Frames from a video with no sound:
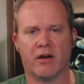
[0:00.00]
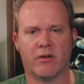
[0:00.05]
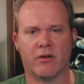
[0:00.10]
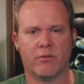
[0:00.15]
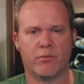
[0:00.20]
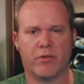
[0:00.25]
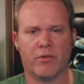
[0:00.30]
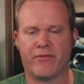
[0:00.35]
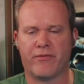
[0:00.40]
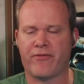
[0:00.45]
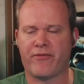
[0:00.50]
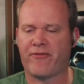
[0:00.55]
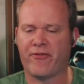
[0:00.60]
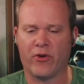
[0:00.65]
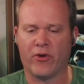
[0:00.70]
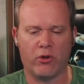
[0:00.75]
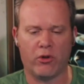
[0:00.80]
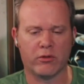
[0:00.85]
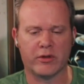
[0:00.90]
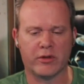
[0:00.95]

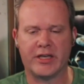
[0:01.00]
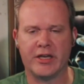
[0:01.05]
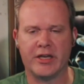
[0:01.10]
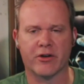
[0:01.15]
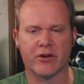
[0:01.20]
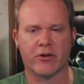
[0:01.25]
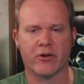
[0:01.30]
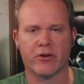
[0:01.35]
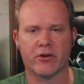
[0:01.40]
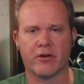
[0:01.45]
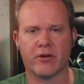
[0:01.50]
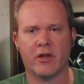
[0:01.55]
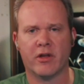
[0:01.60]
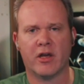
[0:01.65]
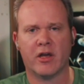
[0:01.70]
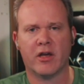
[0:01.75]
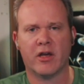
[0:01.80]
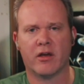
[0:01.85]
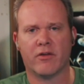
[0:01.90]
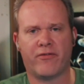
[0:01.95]
full geared,
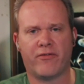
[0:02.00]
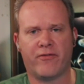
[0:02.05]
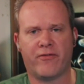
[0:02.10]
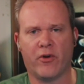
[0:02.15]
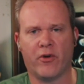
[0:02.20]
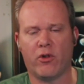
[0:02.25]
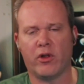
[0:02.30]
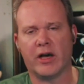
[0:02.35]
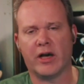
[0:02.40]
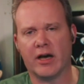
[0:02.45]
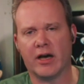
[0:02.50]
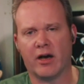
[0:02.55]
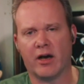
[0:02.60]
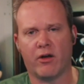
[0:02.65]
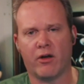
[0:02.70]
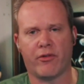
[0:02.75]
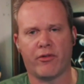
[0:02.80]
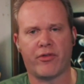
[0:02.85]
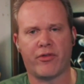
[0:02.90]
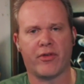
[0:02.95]
full
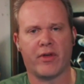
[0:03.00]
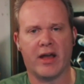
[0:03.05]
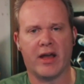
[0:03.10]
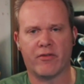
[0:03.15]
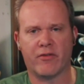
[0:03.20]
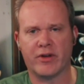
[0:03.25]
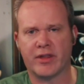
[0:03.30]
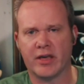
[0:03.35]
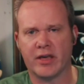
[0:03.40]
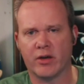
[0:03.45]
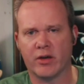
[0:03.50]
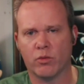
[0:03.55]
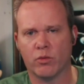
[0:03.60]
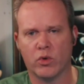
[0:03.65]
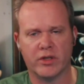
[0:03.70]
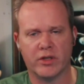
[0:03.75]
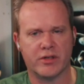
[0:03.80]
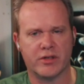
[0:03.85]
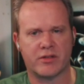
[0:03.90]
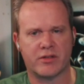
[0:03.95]
health. Everything
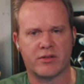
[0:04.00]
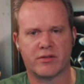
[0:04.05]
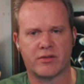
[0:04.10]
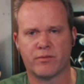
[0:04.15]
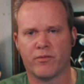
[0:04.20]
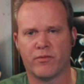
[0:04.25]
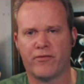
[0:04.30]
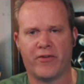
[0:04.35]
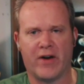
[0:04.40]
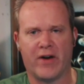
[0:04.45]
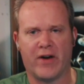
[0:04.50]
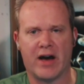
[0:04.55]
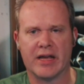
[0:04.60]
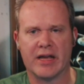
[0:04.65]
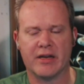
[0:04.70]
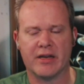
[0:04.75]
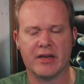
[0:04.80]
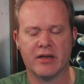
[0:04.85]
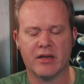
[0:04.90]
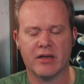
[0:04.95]
was fine.